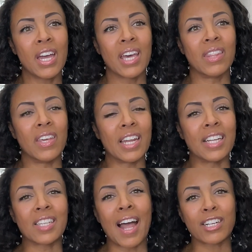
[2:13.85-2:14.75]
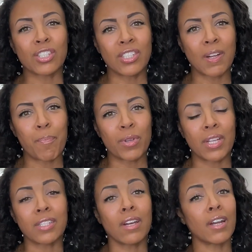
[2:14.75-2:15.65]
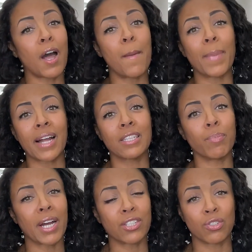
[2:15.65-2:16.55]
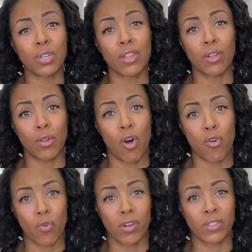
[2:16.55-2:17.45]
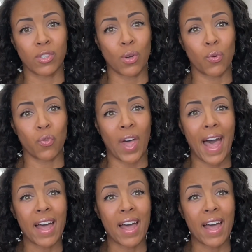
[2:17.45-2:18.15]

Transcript: then it's actually something that's going to come back to bite you in the long run. So that